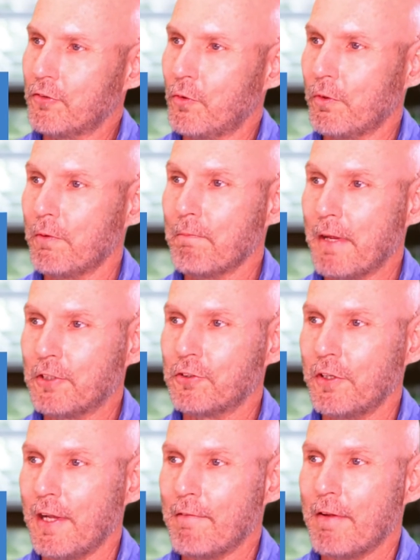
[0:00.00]
so you make
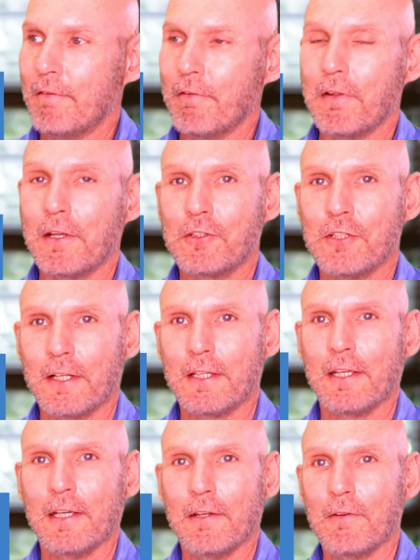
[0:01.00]
sure you have everything checked
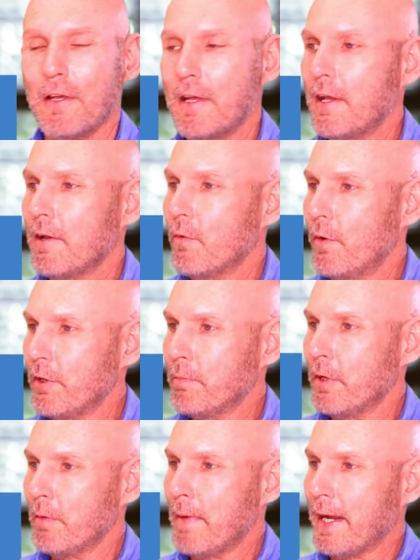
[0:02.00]
again when you
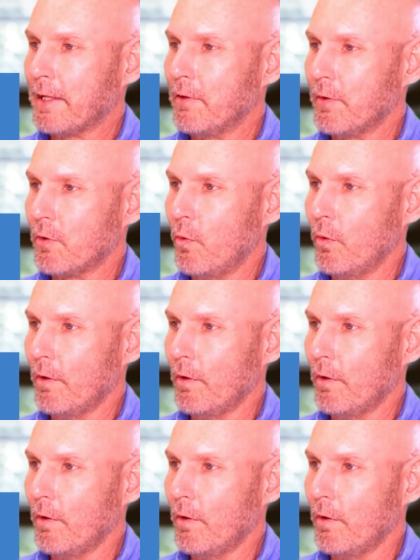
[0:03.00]
put it back in the recorder.